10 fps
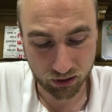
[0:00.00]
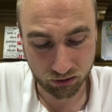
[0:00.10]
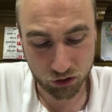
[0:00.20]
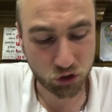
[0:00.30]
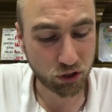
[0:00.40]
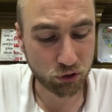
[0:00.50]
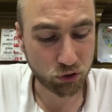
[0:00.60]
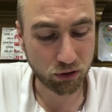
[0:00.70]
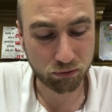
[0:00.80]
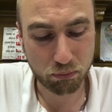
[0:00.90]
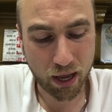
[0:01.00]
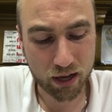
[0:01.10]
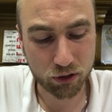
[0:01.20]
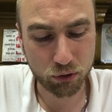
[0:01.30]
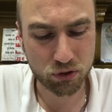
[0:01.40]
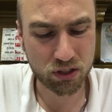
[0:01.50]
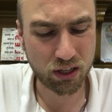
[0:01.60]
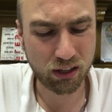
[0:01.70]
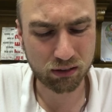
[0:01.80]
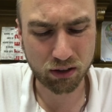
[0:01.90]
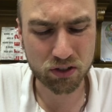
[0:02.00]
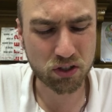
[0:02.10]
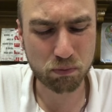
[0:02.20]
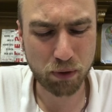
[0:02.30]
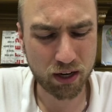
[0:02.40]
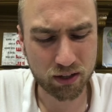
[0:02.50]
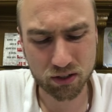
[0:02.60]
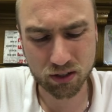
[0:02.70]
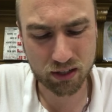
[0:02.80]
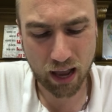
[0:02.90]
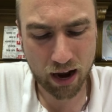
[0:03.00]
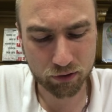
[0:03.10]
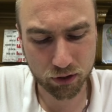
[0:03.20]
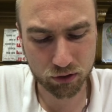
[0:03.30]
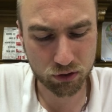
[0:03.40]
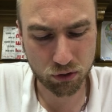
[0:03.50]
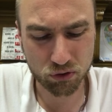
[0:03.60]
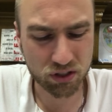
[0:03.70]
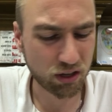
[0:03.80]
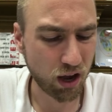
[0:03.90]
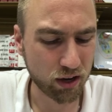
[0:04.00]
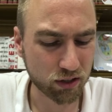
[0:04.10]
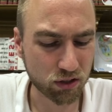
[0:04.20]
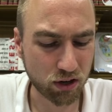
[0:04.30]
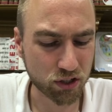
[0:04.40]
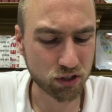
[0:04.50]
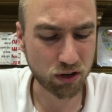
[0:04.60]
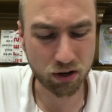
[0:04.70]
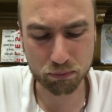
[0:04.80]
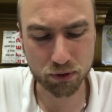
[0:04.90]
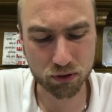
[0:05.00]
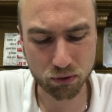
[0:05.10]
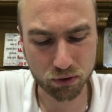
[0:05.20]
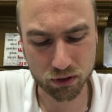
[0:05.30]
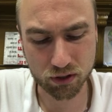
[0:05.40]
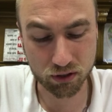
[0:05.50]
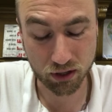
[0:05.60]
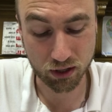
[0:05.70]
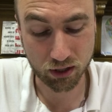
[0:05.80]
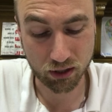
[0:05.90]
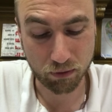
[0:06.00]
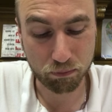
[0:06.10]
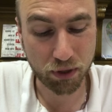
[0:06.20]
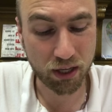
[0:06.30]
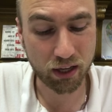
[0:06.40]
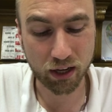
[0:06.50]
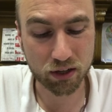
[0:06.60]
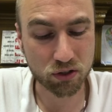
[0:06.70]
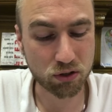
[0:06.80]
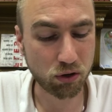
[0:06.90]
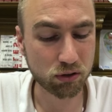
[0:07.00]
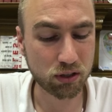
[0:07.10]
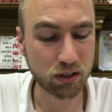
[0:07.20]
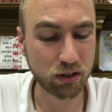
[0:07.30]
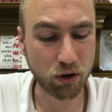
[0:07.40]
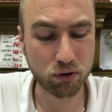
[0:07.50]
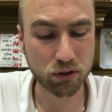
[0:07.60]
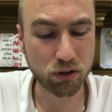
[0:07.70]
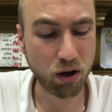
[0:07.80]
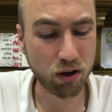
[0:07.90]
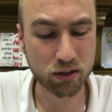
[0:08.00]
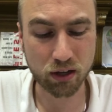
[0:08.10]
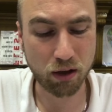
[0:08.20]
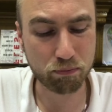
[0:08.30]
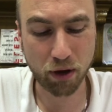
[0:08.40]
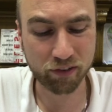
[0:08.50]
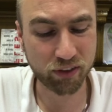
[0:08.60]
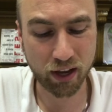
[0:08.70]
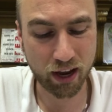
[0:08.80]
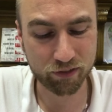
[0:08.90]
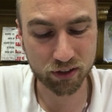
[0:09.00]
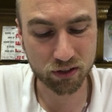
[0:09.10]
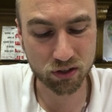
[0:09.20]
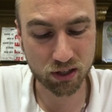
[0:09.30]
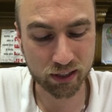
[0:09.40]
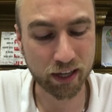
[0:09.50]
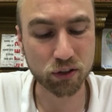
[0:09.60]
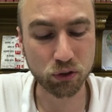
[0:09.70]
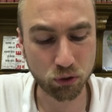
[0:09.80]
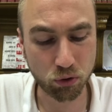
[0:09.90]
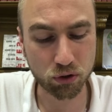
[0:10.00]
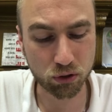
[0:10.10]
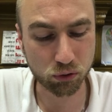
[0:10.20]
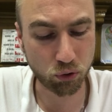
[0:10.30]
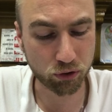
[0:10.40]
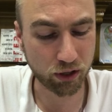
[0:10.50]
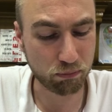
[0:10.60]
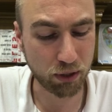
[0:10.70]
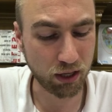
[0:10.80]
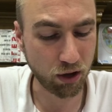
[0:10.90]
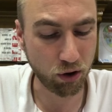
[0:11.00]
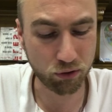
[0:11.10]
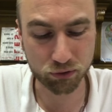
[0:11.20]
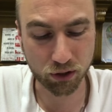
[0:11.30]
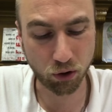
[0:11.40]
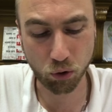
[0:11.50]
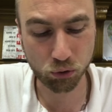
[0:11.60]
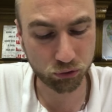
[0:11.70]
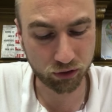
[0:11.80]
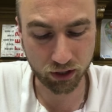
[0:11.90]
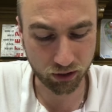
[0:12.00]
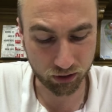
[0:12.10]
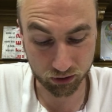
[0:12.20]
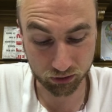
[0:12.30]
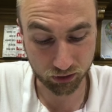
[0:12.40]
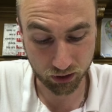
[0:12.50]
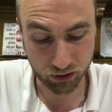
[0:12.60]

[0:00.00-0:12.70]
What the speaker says: the children of man whose teeth are spears and arrows, whose tongues are sharp swords. Be exalted, O God, above the heavens. Let your glory be over all the earth.